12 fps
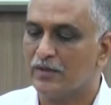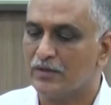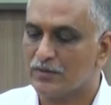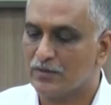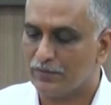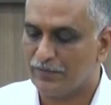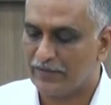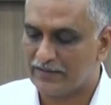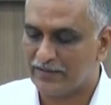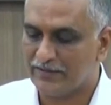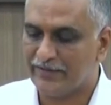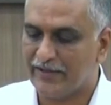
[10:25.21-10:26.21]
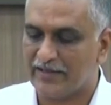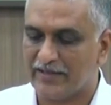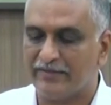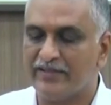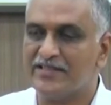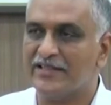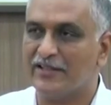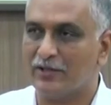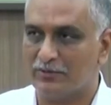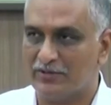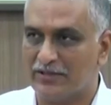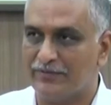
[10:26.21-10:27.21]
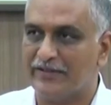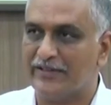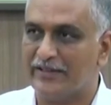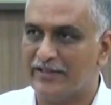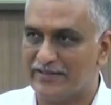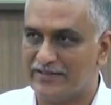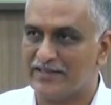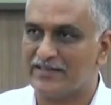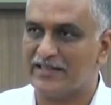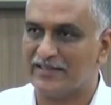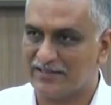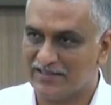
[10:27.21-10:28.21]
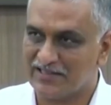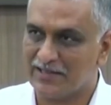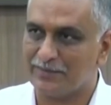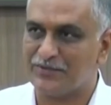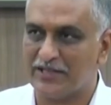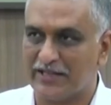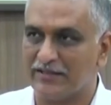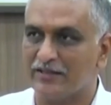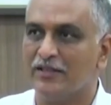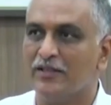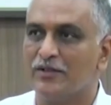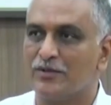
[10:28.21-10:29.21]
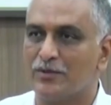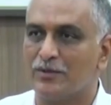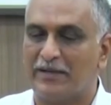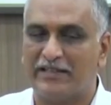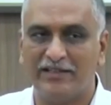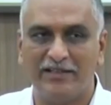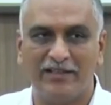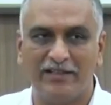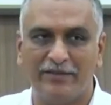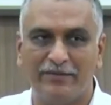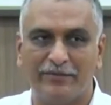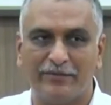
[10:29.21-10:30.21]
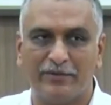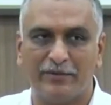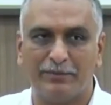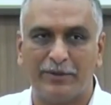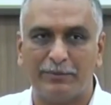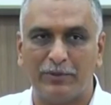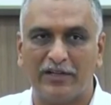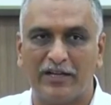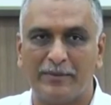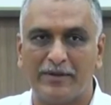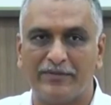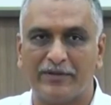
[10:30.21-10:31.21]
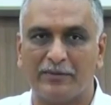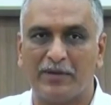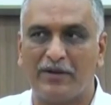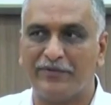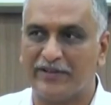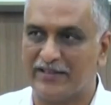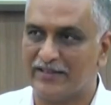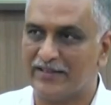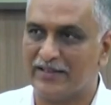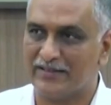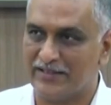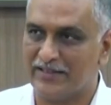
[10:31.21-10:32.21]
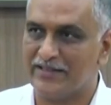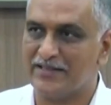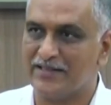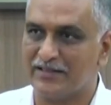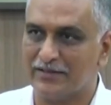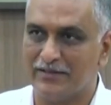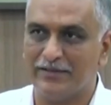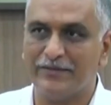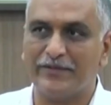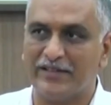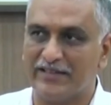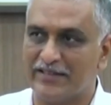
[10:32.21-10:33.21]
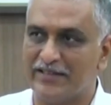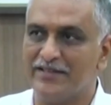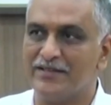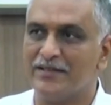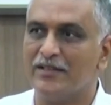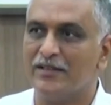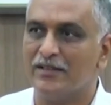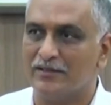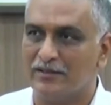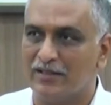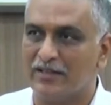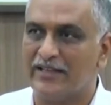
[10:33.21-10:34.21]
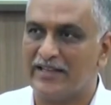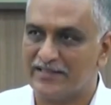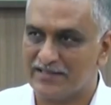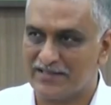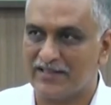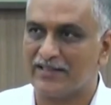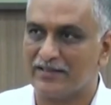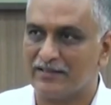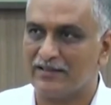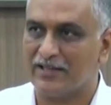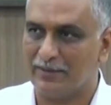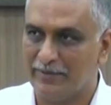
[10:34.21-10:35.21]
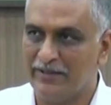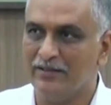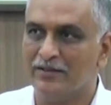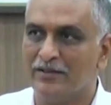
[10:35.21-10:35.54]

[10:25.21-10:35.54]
case? So for that we are requesting Government of India, it's a central subject. So particularly people coming from African countries and Gulf countries, the cases are coming.